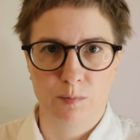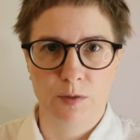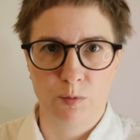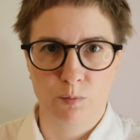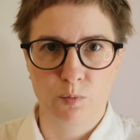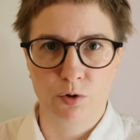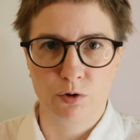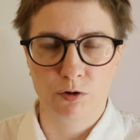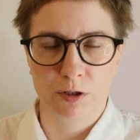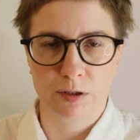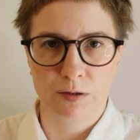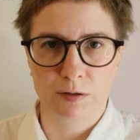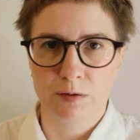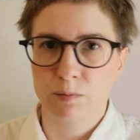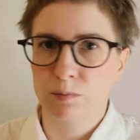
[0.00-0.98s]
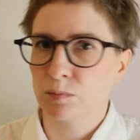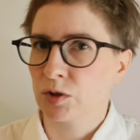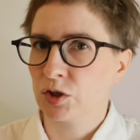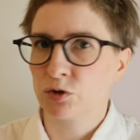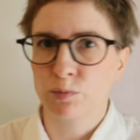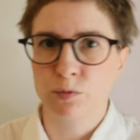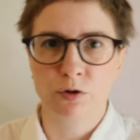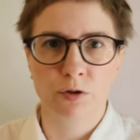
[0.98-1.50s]
important,
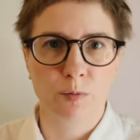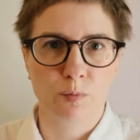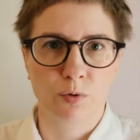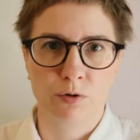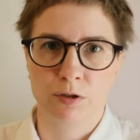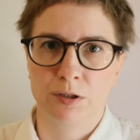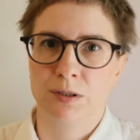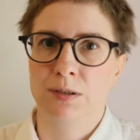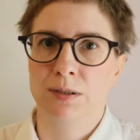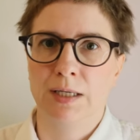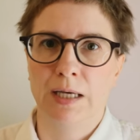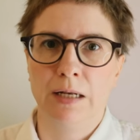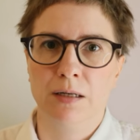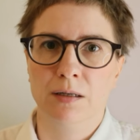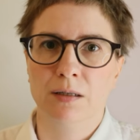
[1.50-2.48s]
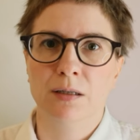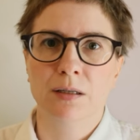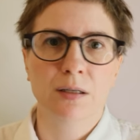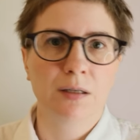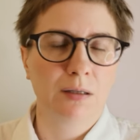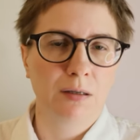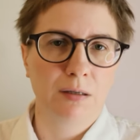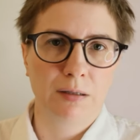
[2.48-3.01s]
much more important
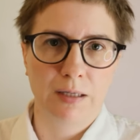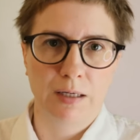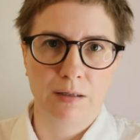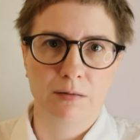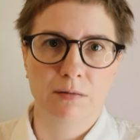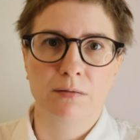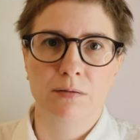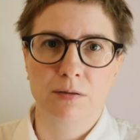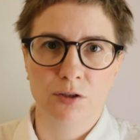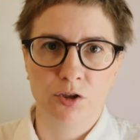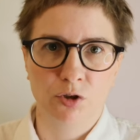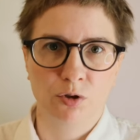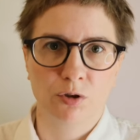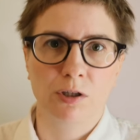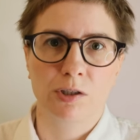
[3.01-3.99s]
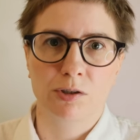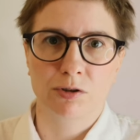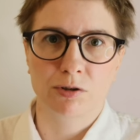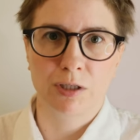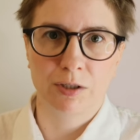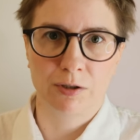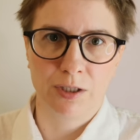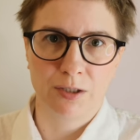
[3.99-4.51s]
than your art
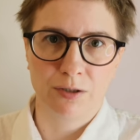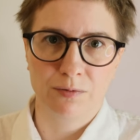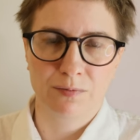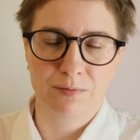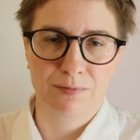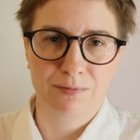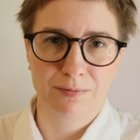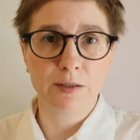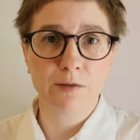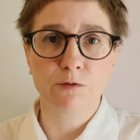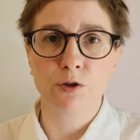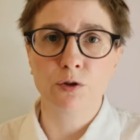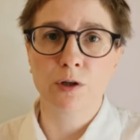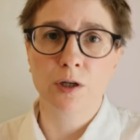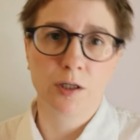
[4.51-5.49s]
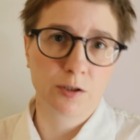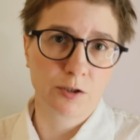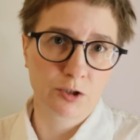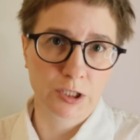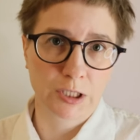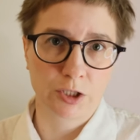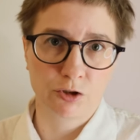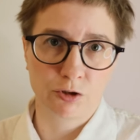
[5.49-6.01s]
career. If you are a
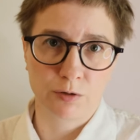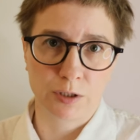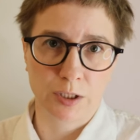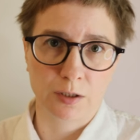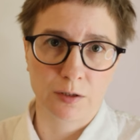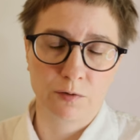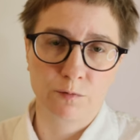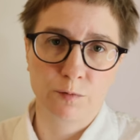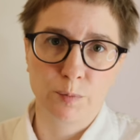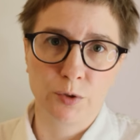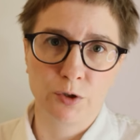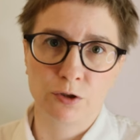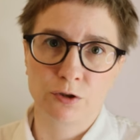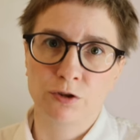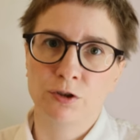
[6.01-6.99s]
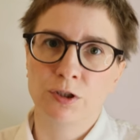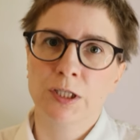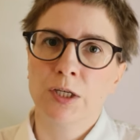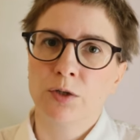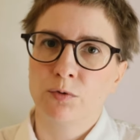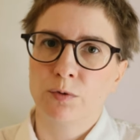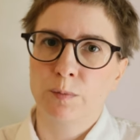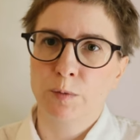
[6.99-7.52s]
scheduling kind of a person,
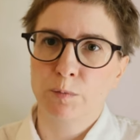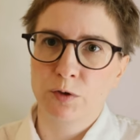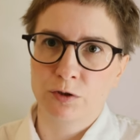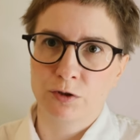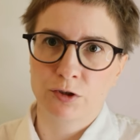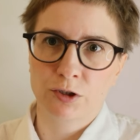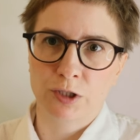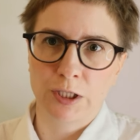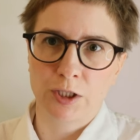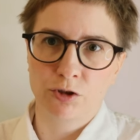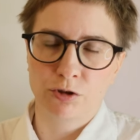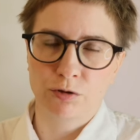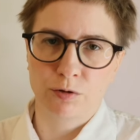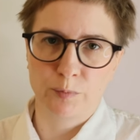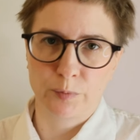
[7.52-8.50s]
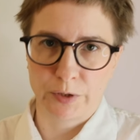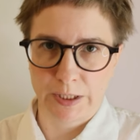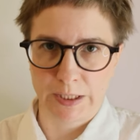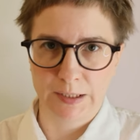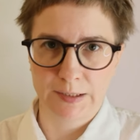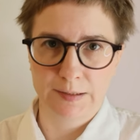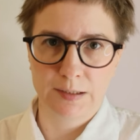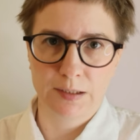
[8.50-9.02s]
remember to schedule
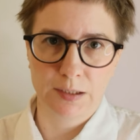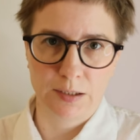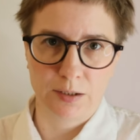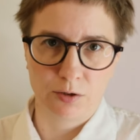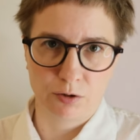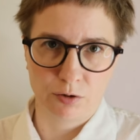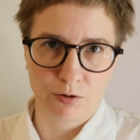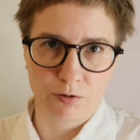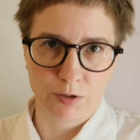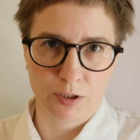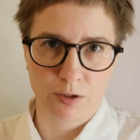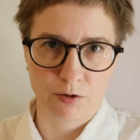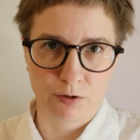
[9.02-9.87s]
breaks in your